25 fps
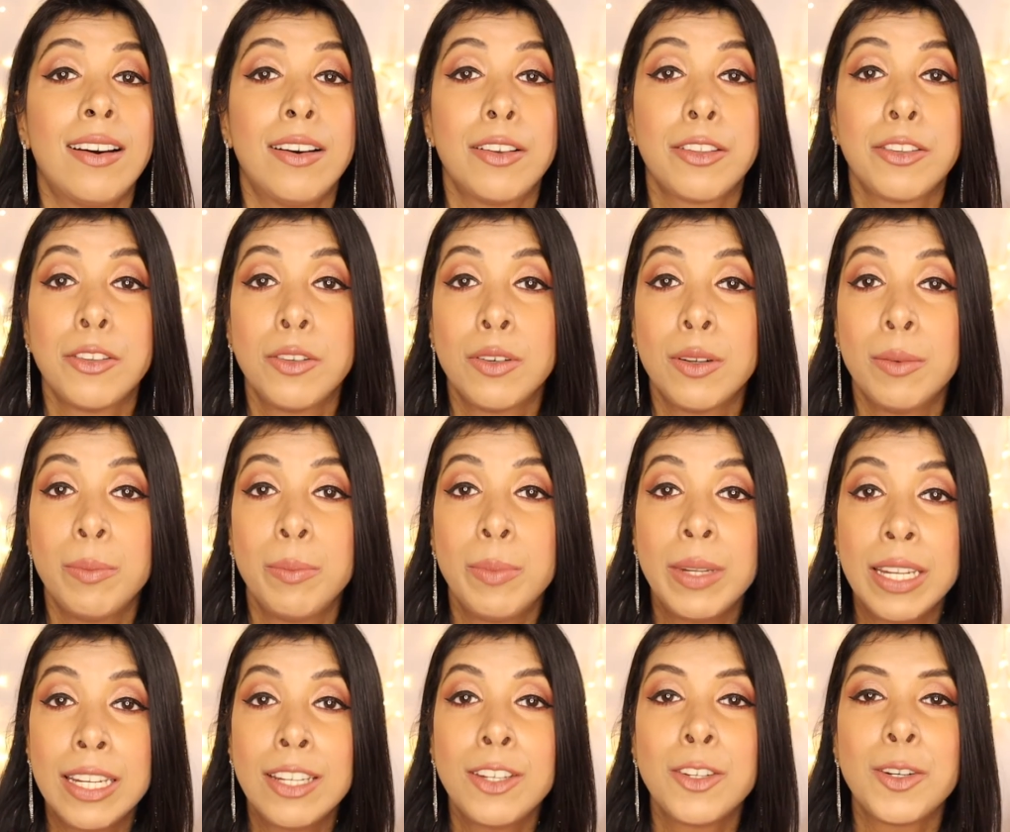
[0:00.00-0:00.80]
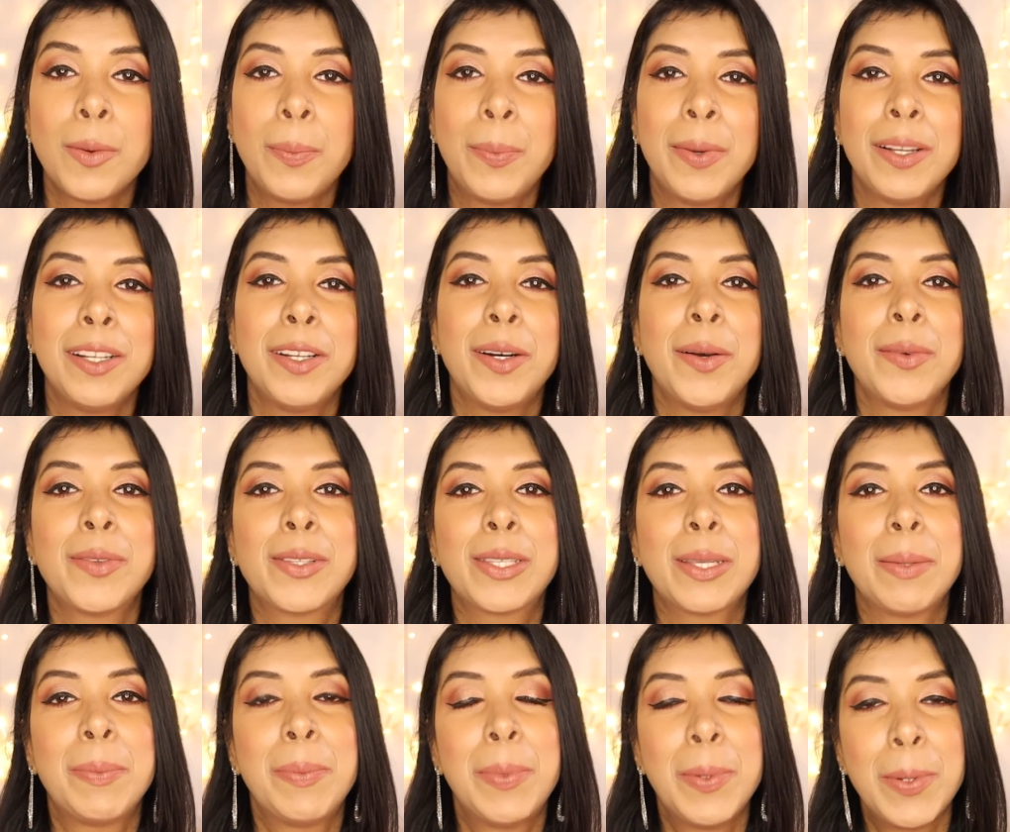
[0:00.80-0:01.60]
you know, being your pillar of
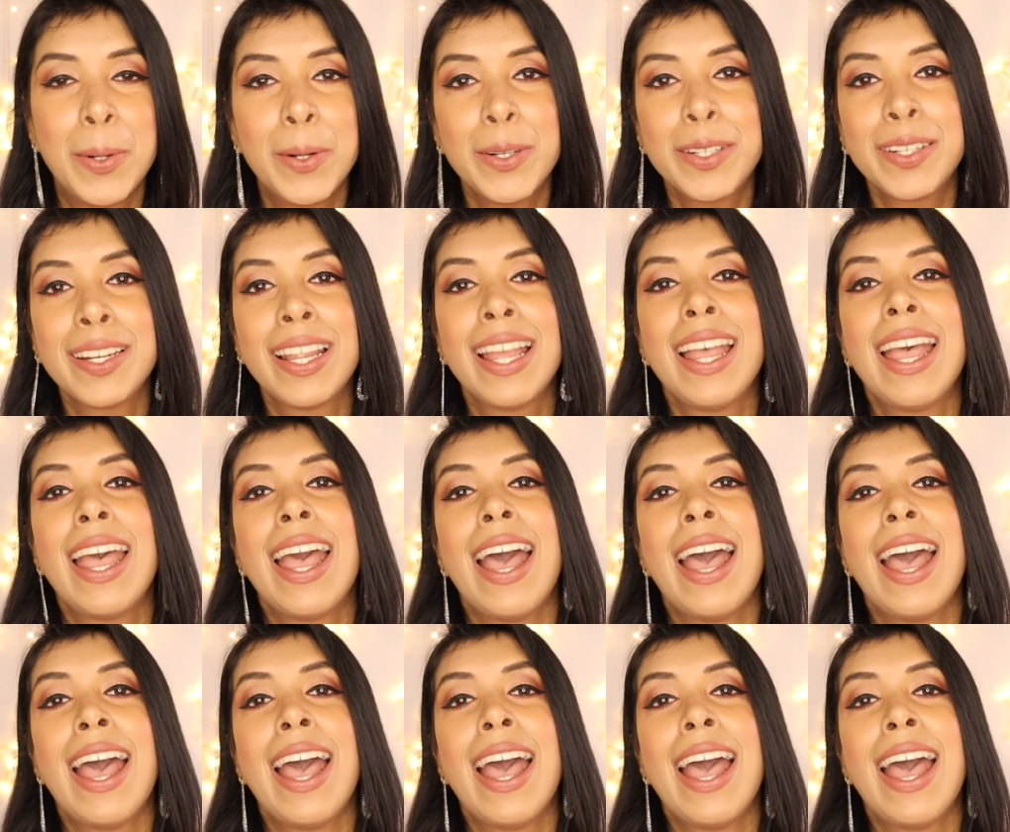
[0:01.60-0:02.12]
support.